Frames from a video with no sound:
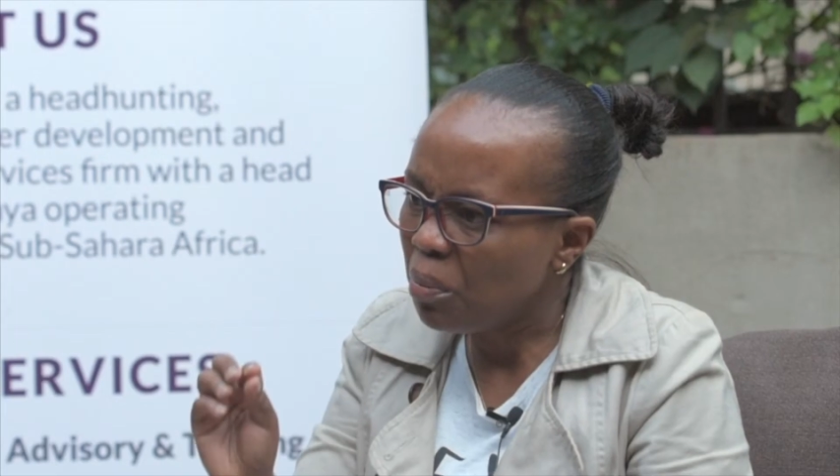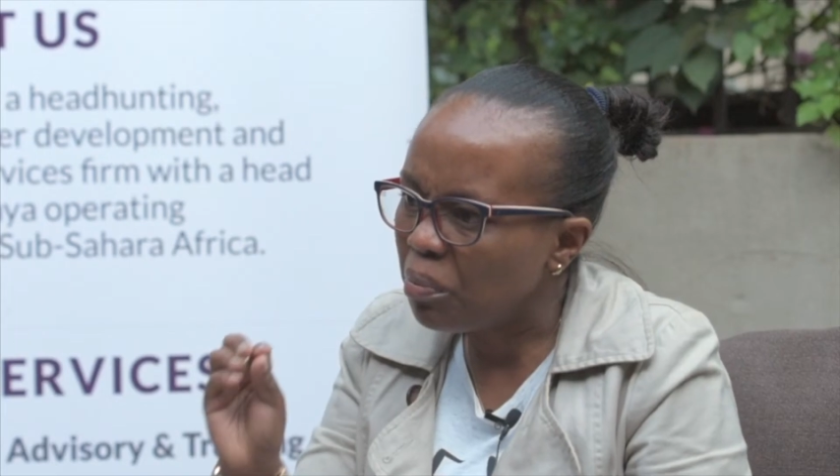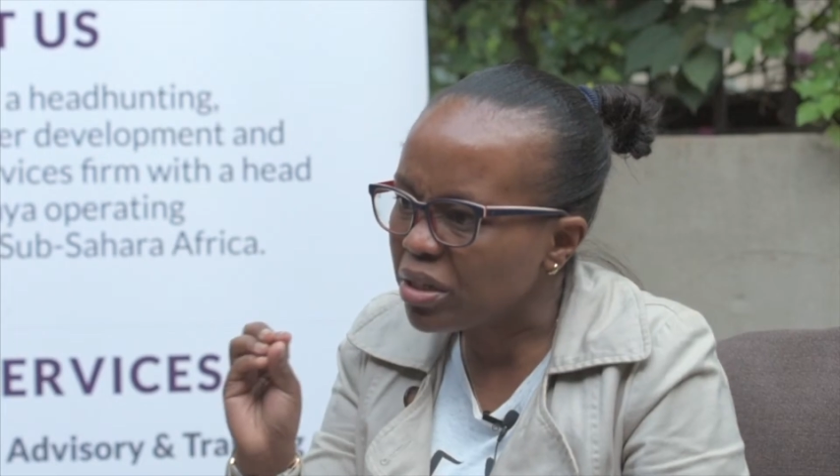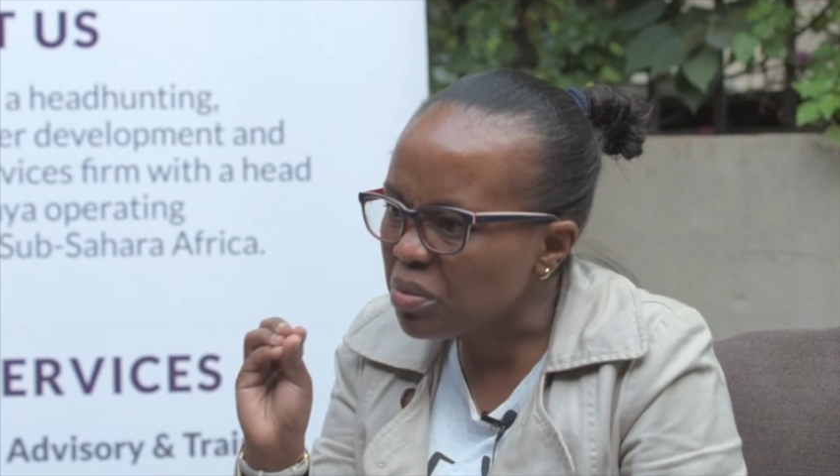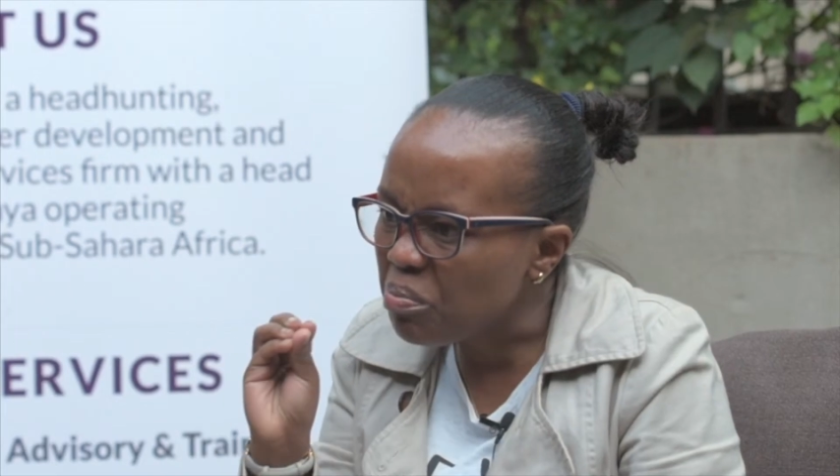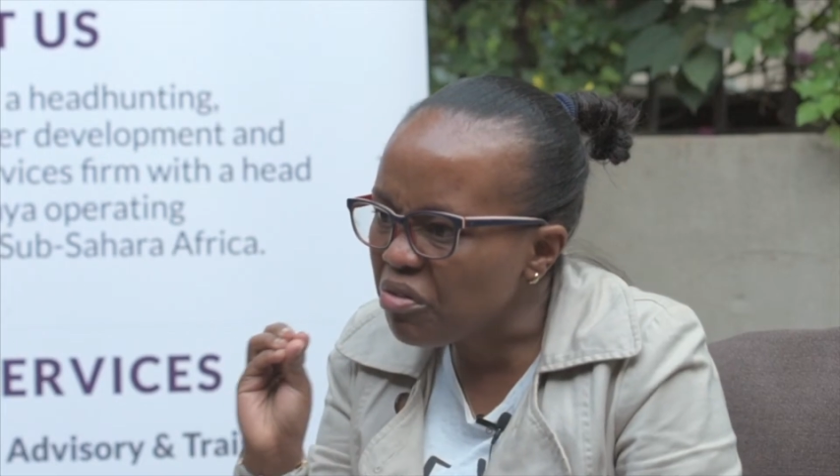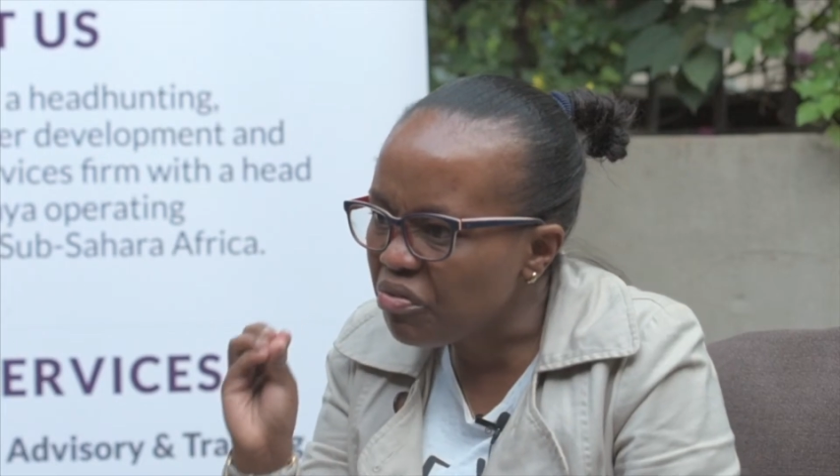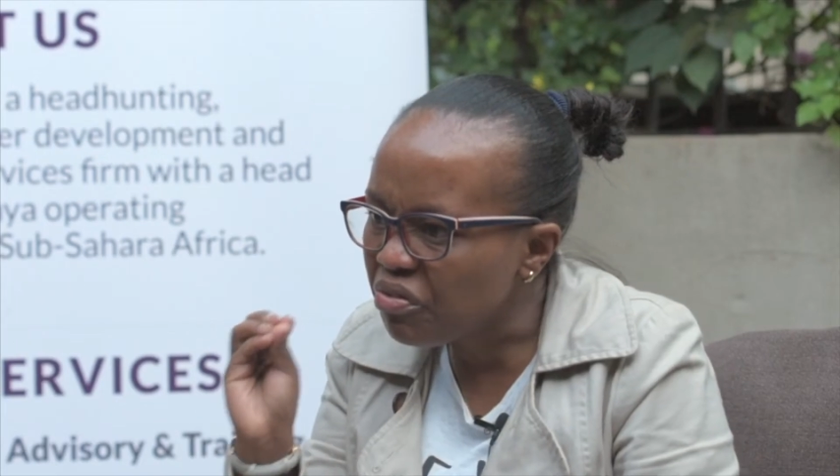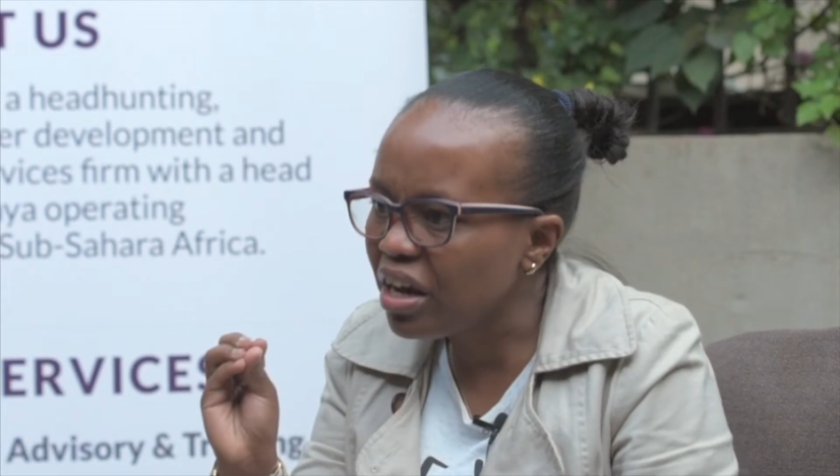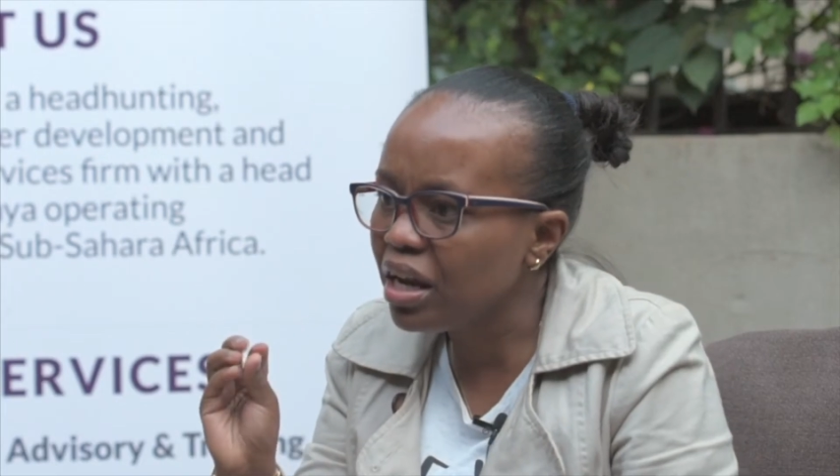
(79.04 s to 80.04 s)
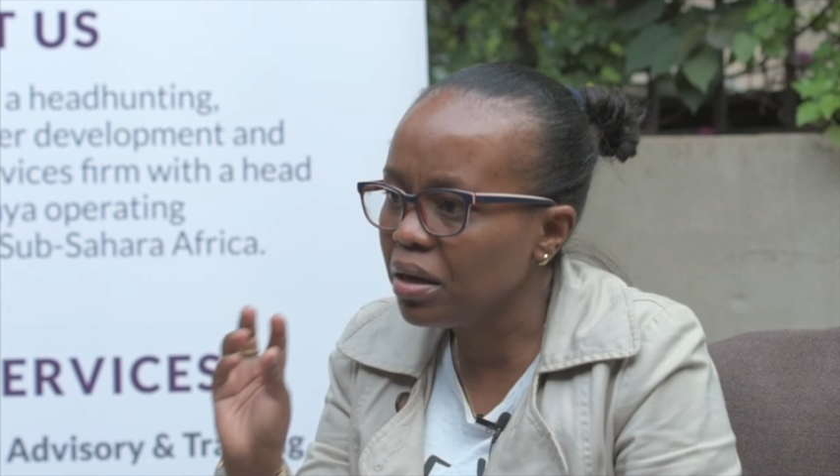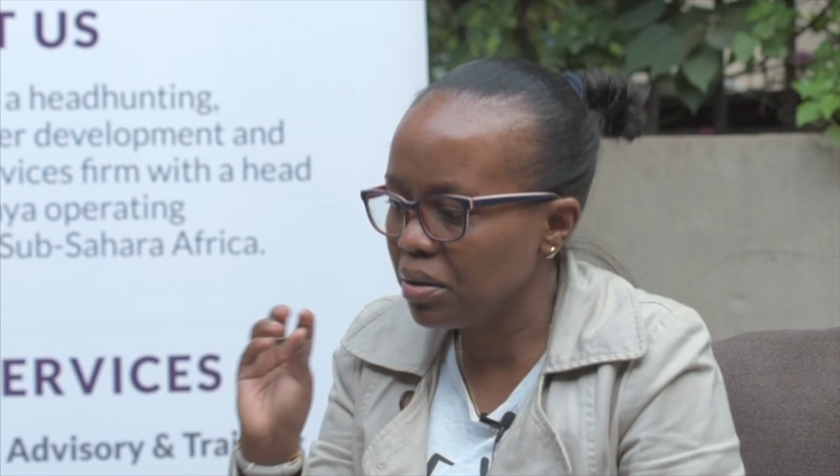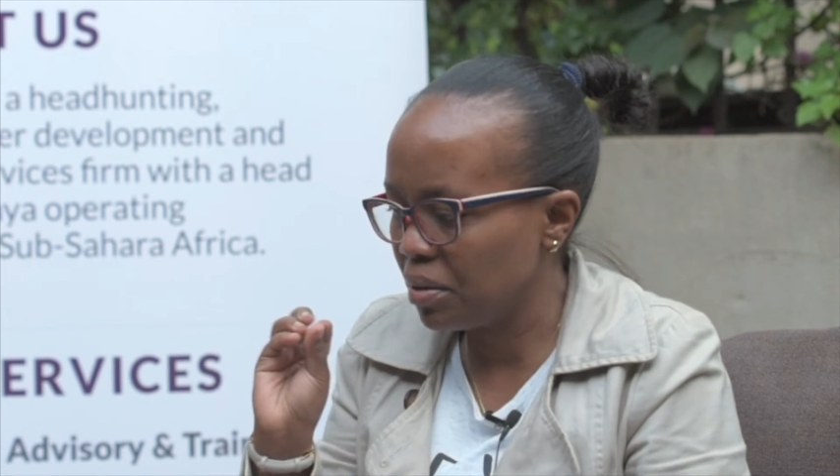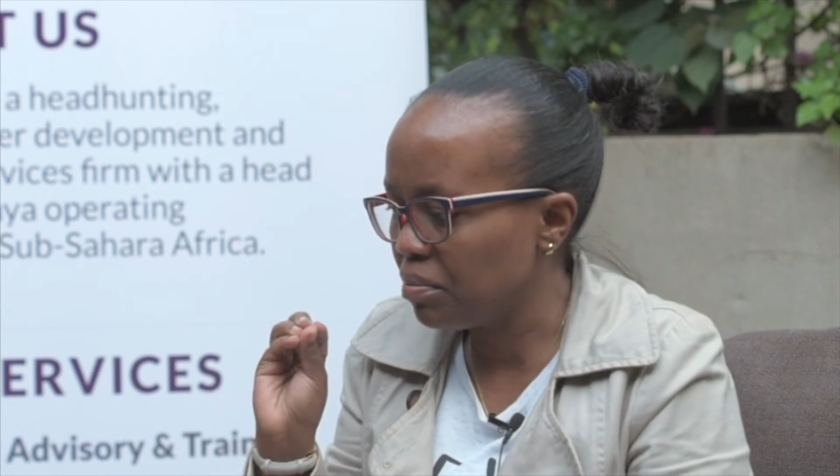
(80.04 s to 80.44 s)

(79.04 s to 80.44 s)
but to be very